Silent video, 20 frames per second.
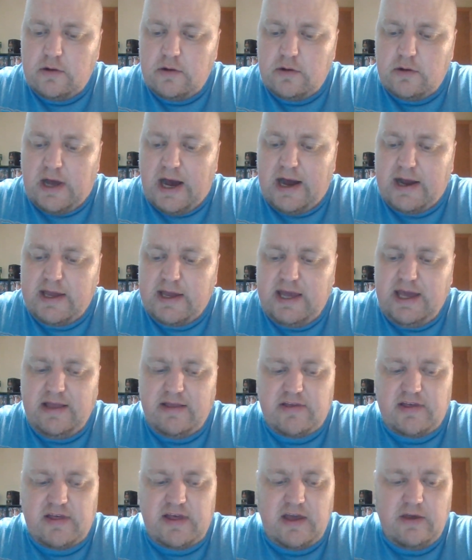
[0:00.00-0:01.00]

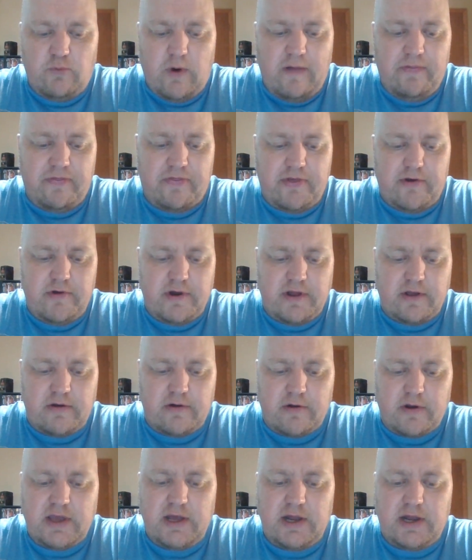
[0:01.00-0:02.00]
Lockheed C-130
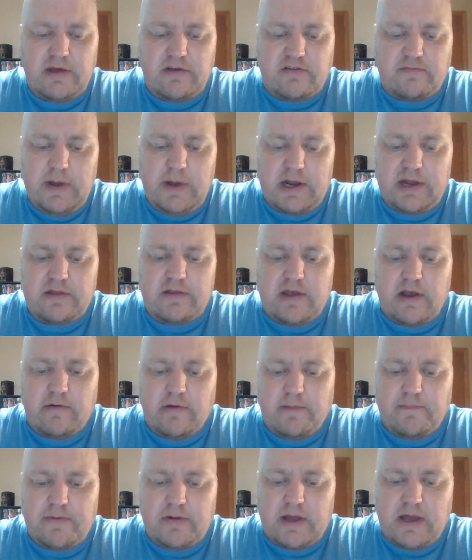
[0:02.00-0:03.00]
Hercules
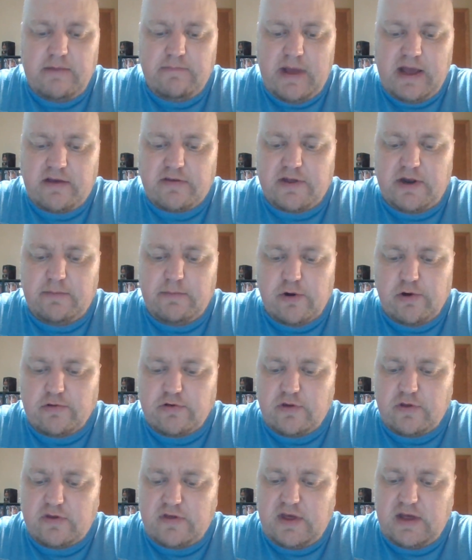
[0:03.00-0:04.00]
military plane makes an
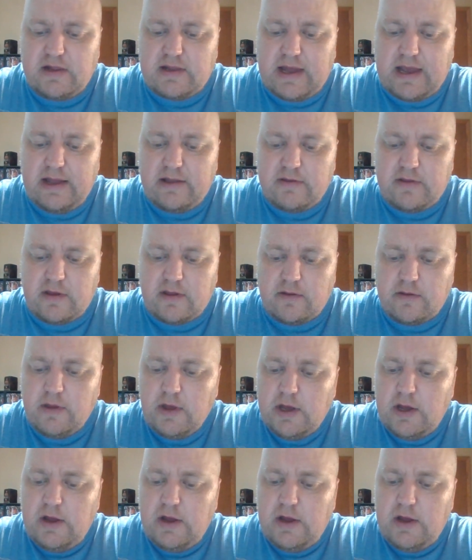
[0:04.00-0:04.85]
emergency landing.